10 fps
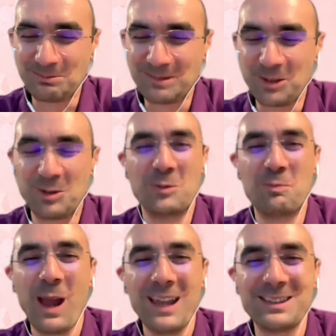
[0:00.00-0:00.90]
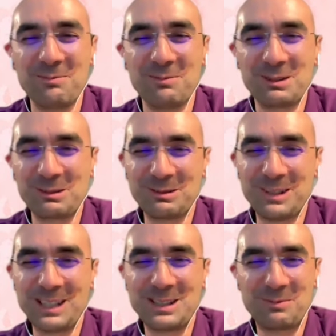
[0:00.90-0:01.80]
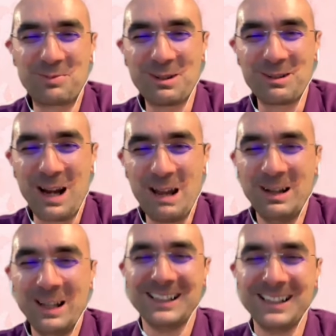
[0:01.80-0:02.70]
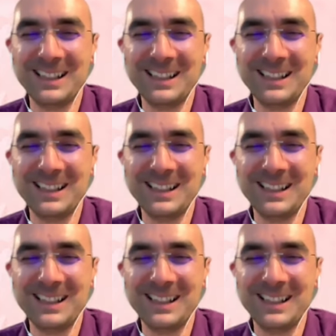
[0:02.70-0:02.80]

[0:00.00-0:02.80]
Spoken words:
you pay them to take the program.